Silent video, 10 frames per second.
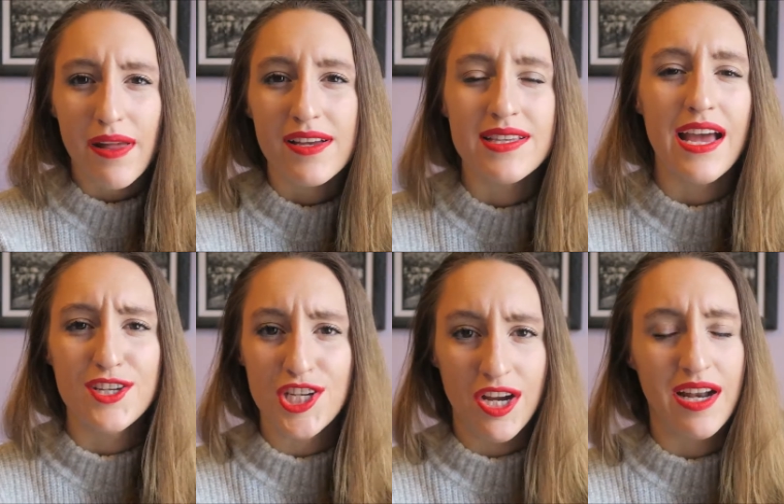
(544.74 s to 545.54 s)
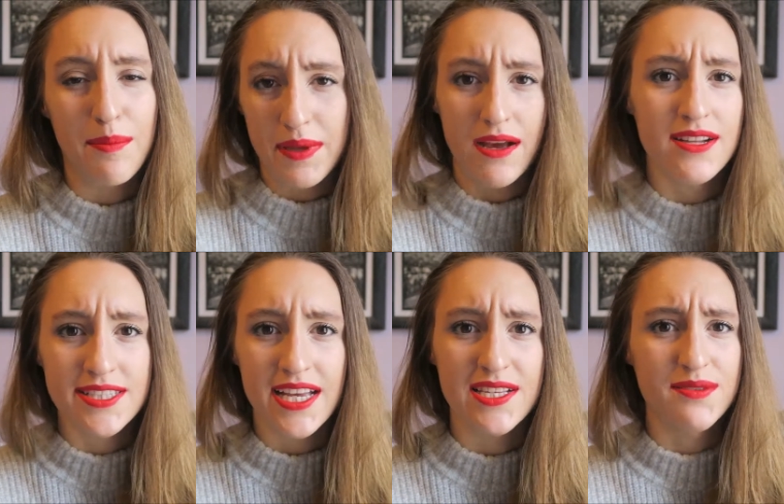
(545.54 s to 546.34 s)
well as Ed Sheeran and
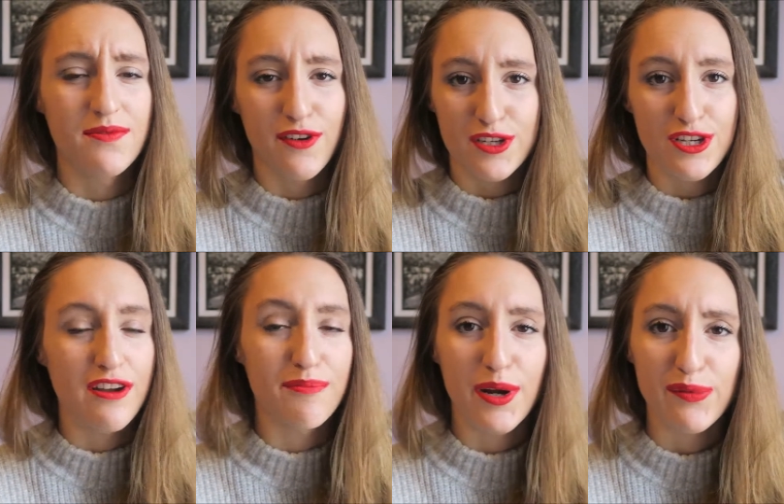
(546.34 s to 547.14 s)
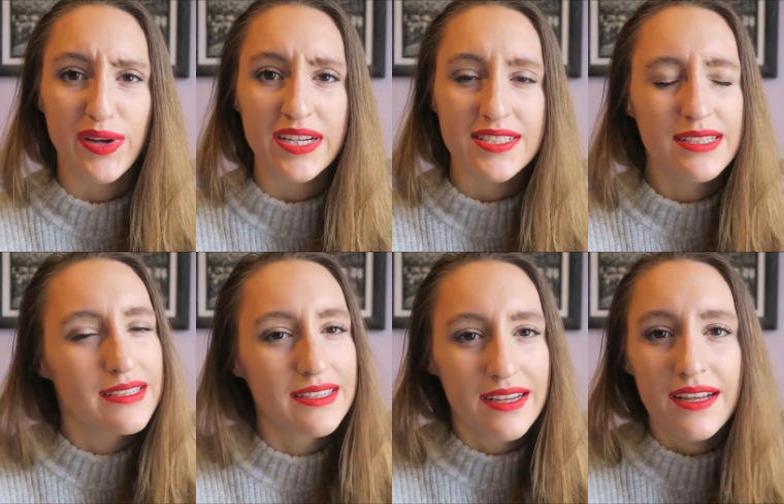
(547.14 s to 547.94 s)
Beyonce's version of Perfect.
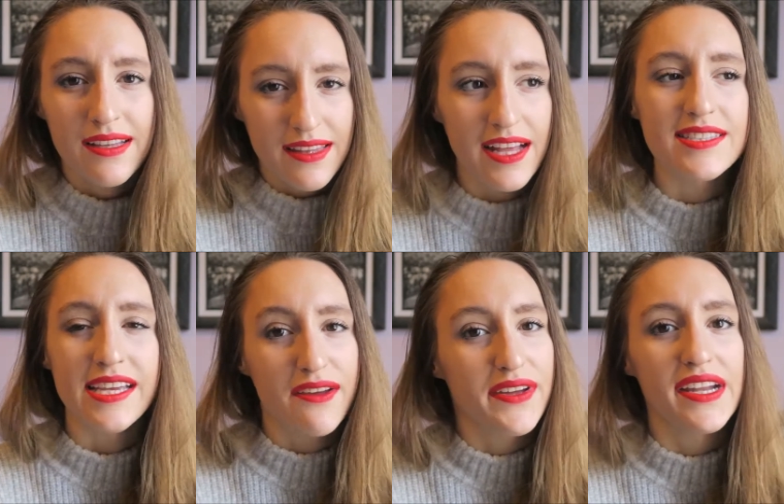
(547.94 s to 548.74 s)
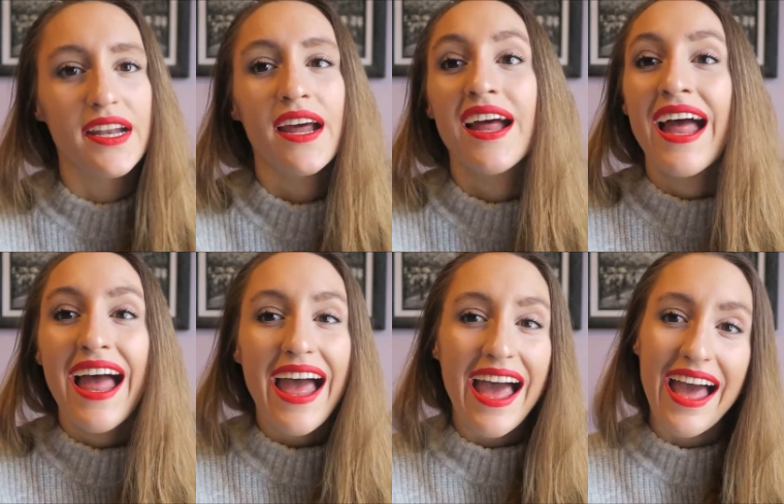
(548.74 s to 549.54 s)
That's a given.
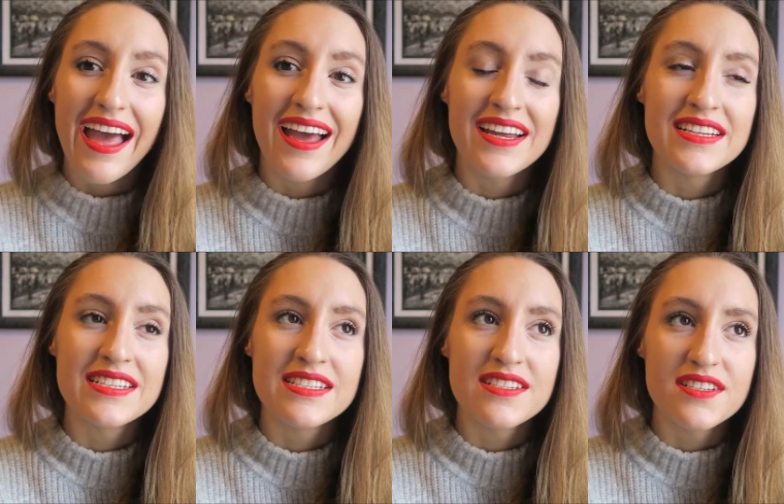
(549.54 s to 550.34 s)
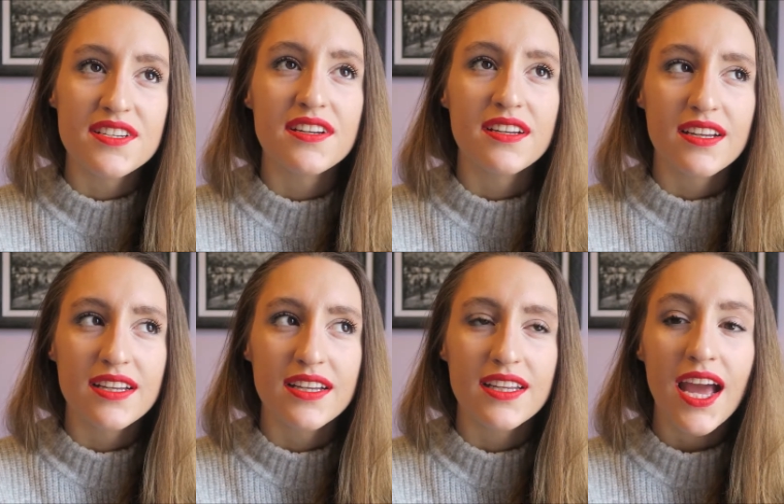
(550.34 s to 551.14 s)
And
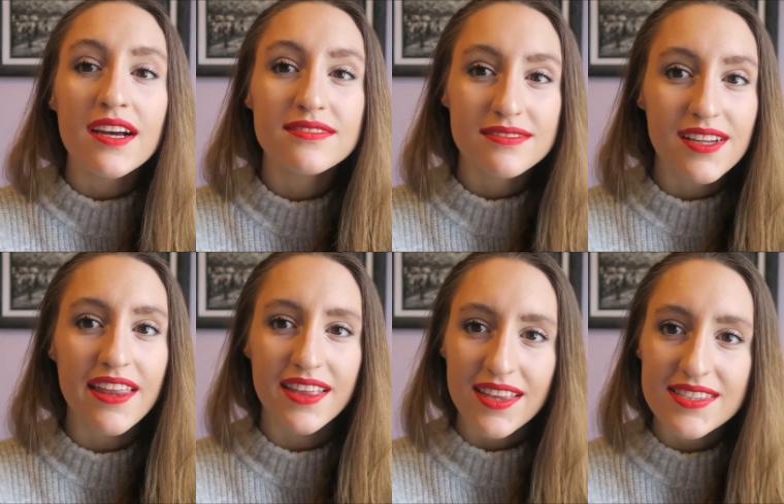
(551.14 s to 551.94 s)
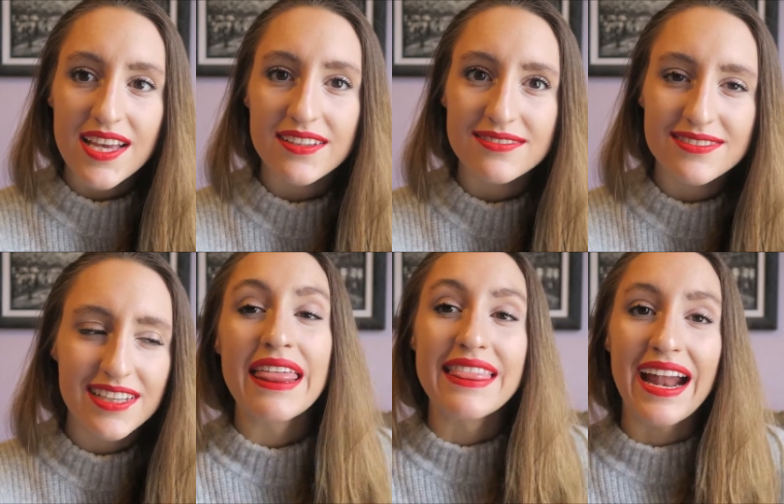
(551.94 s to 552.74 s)
yeah, I think that's it.
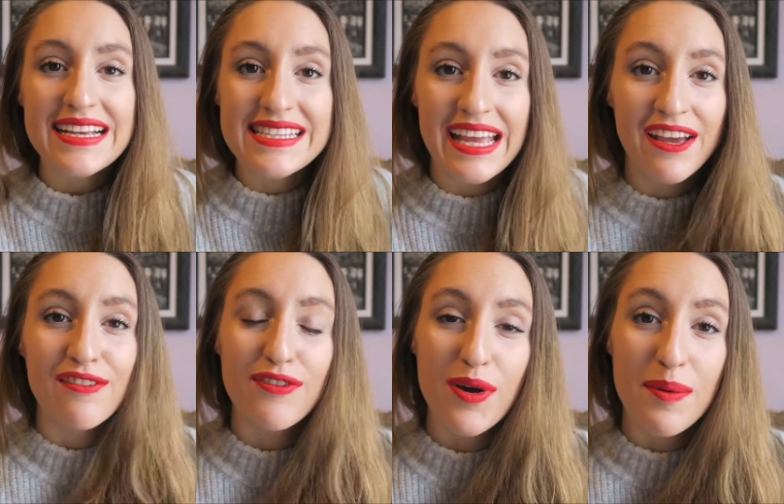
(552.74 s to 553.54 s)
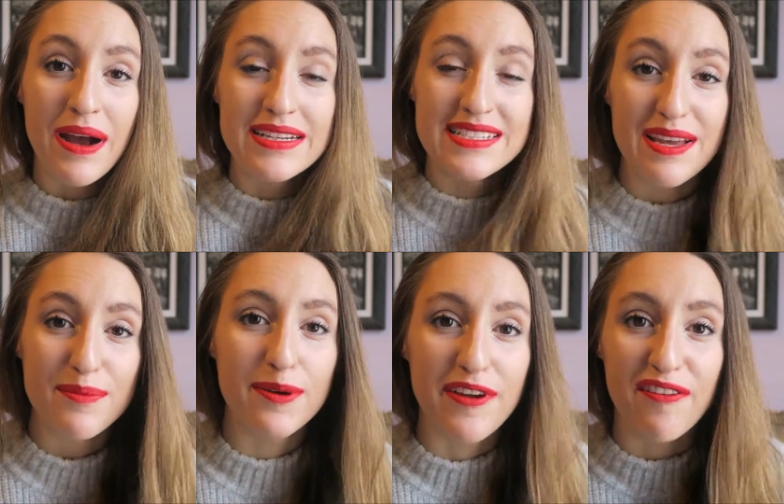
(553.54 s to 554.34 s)
That is it for my
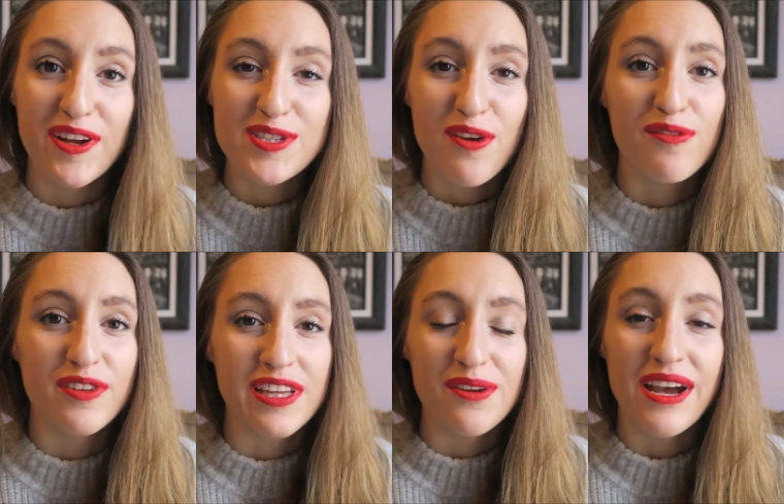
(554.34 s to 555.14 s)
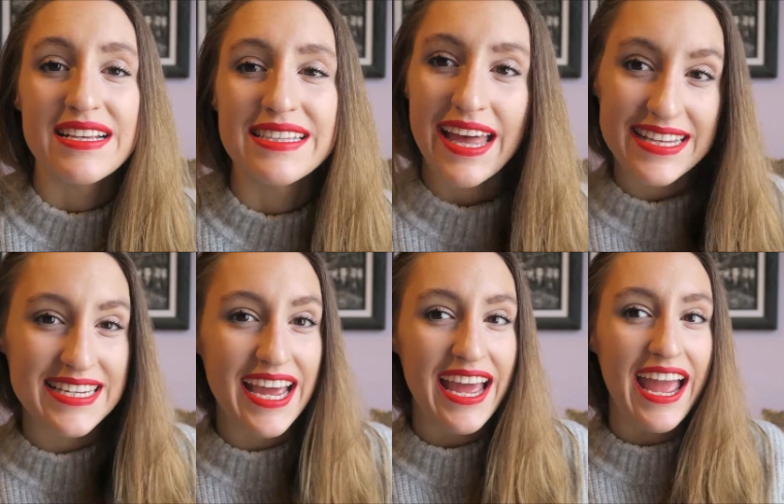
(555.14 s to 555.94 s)
December favorites. Hopefully you guys
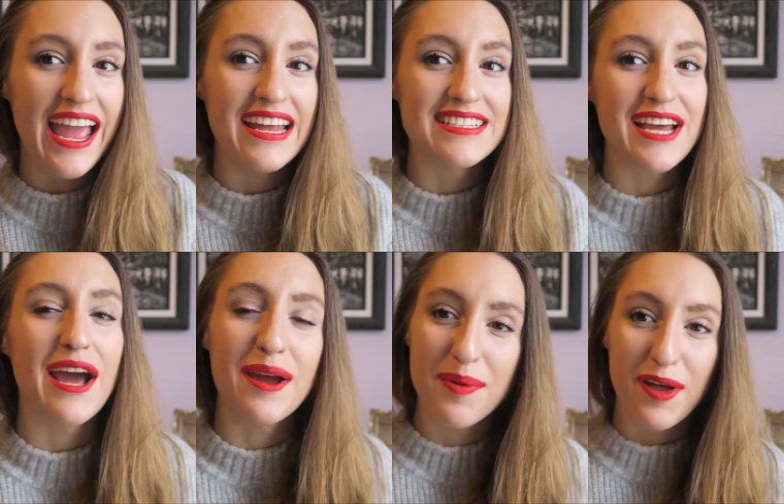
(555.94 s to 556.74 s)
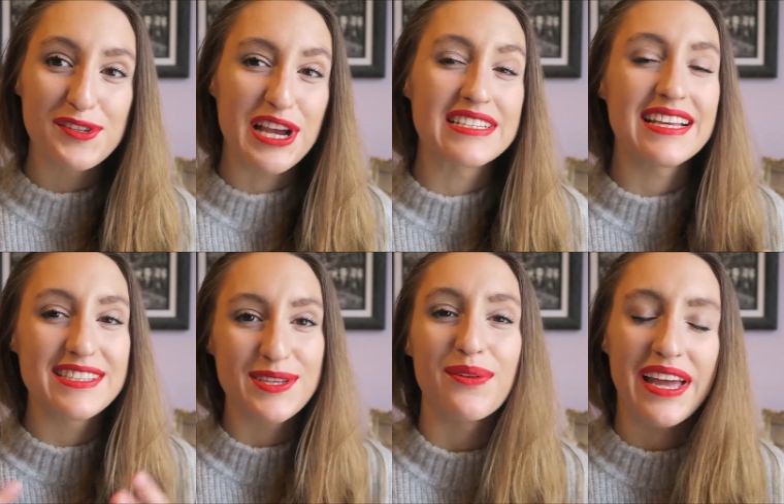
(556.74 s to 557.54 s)
liked it, and I apologize
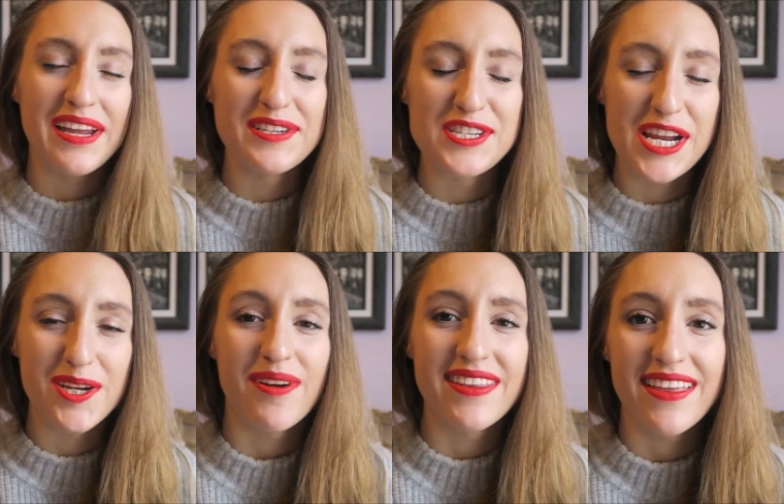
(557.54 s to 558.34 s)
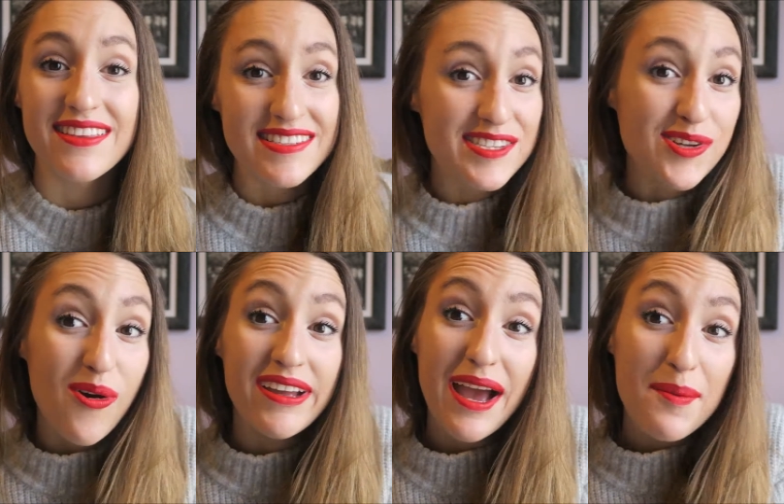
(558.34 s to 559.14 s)
it's so late in January that this is
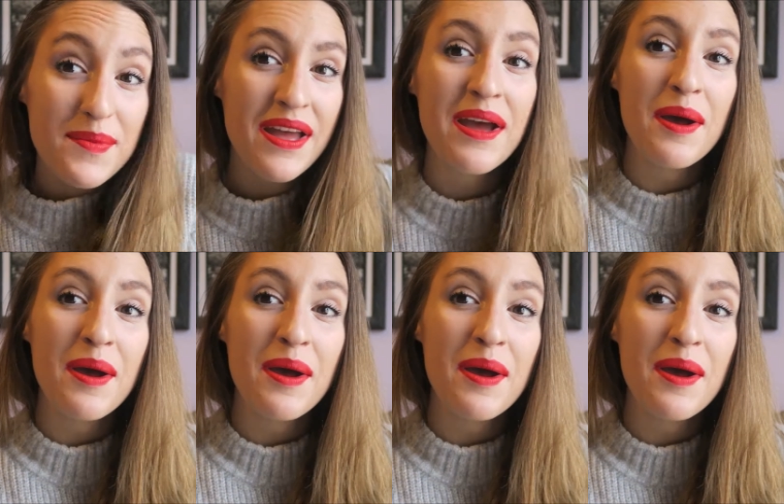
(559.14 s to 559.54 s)
going up.